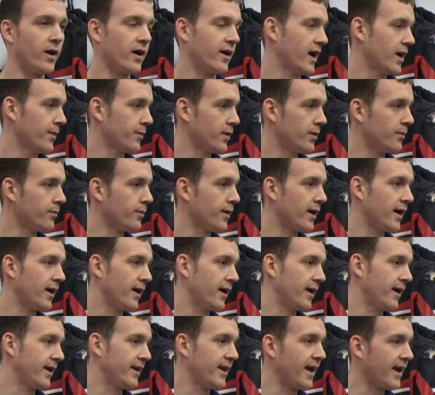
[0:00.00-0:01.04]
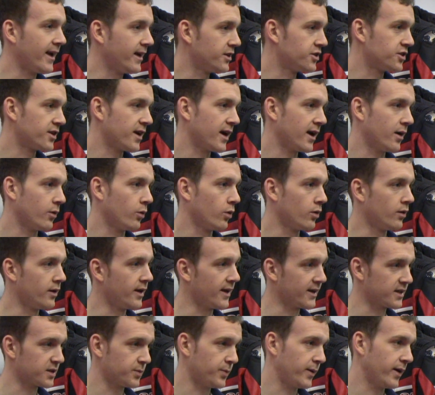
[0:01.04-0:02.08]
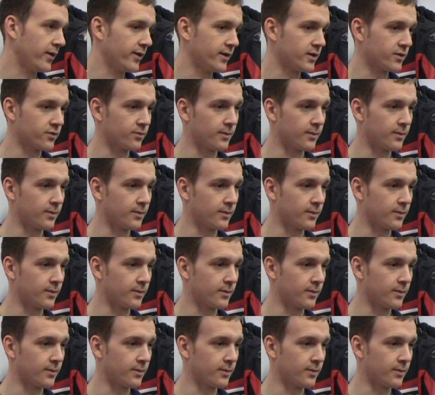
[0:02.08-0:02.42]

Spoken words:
I am in age now and experience